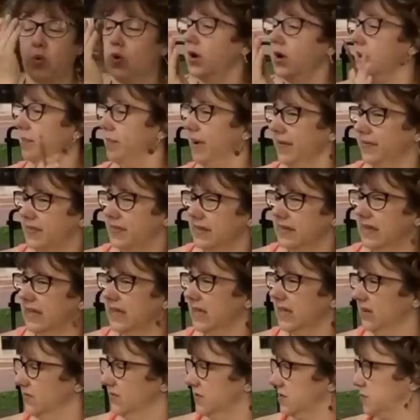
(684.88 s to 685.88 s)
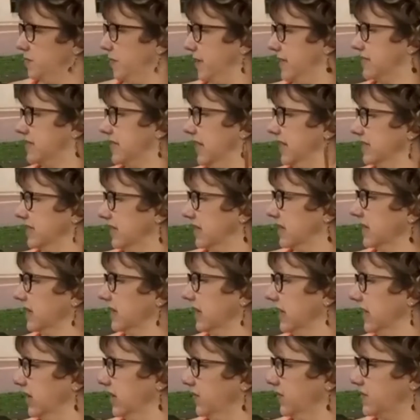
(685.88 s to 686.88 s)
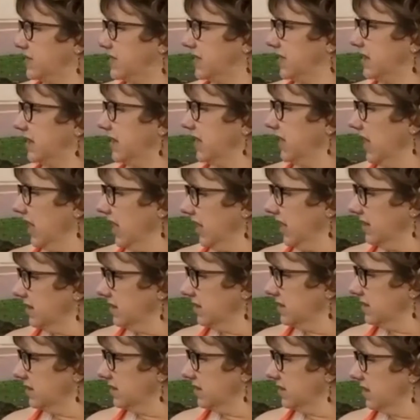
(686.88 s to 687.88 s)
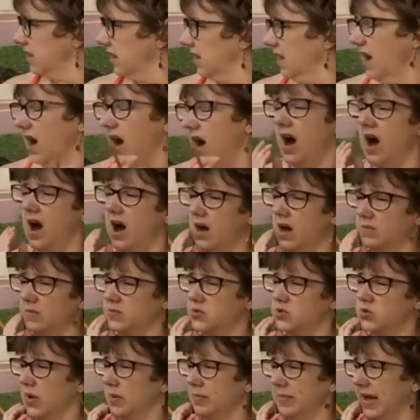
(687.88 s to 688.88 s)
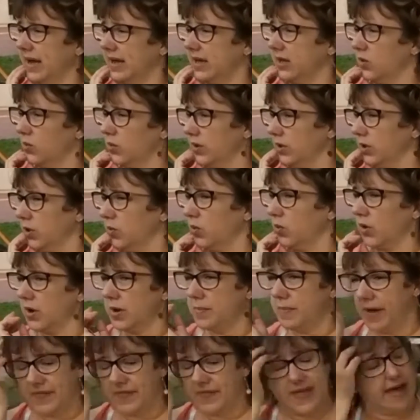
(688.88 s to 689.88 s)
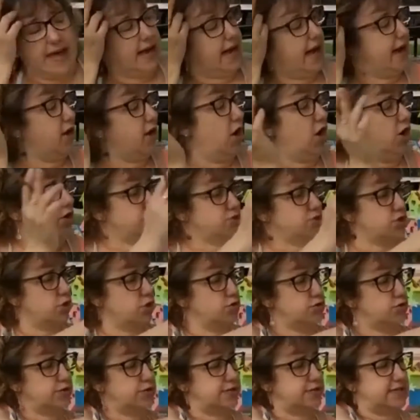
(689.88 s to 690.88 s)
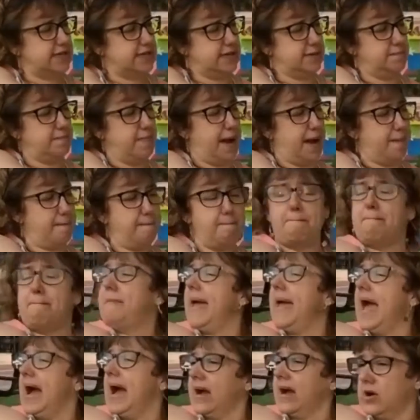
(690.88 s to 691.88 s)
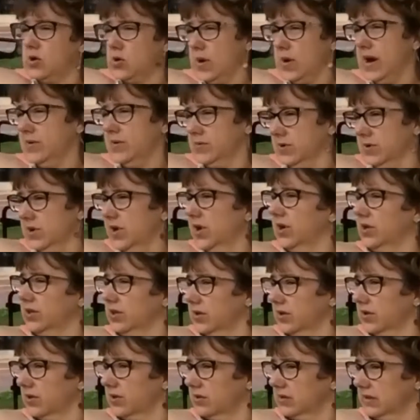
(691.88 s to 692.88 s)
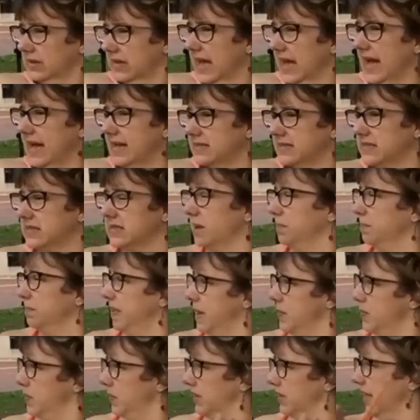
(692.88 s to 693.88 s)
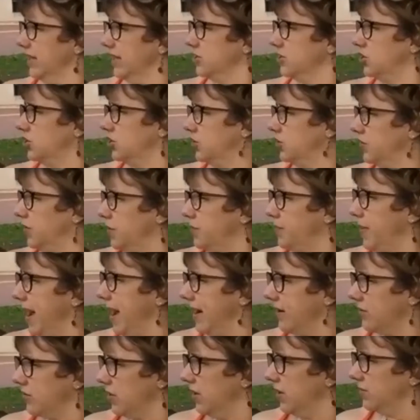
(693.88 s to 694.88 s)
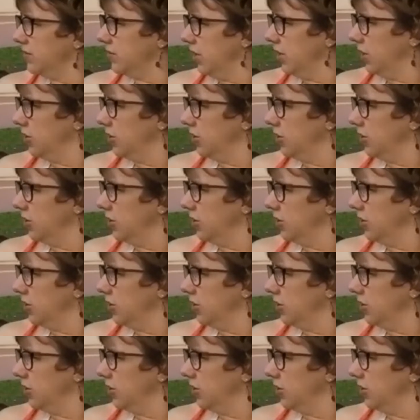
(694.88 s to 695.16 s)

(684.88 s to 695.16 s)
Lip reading: to worry about the leaves because I did the leaves at the end. So I'm not going to really worry about that. I also did my background color last. Some people like to do their background